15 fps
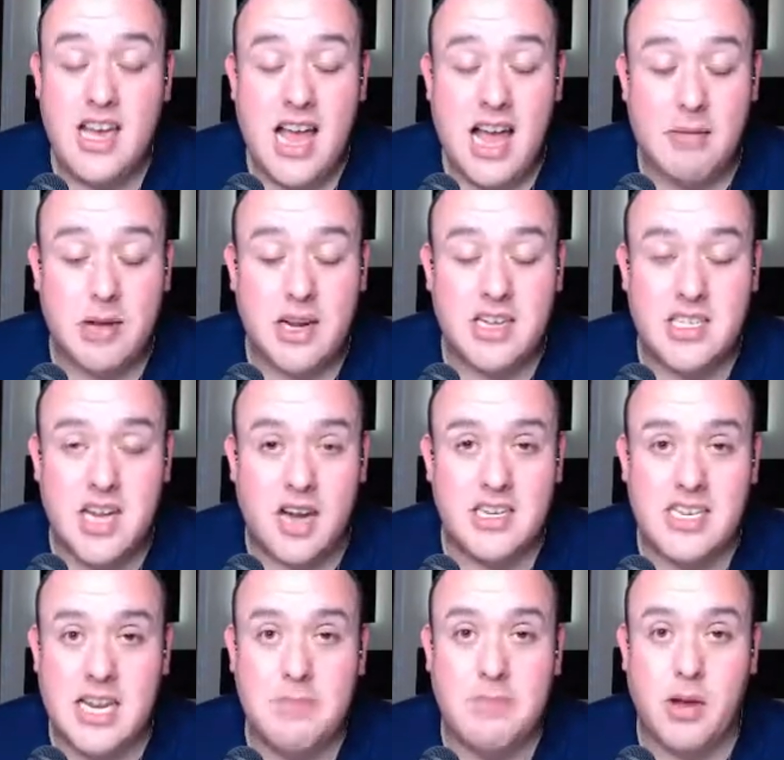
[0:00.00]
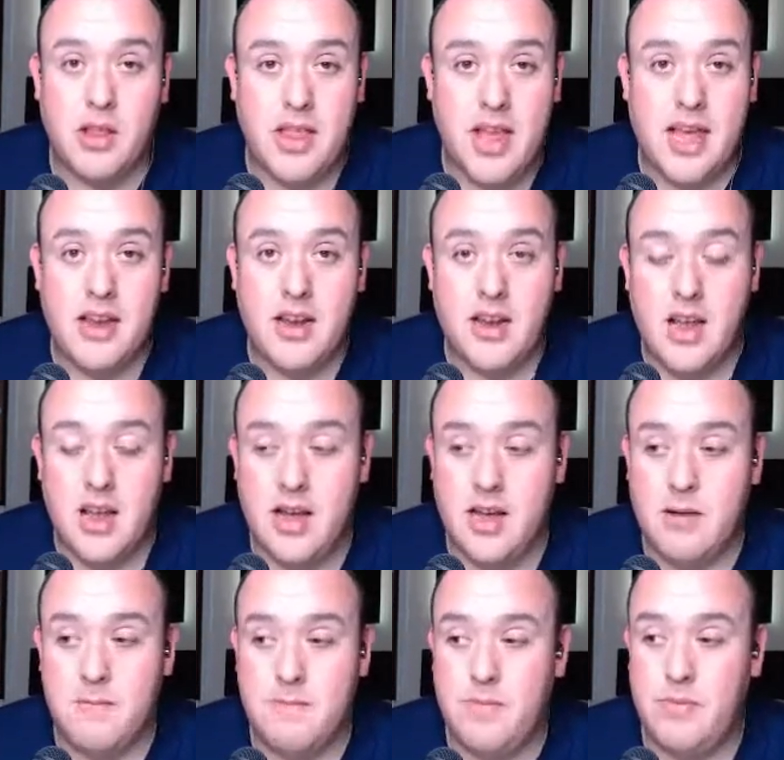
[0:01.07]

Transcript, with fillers: I'm going to talk deep on that uh,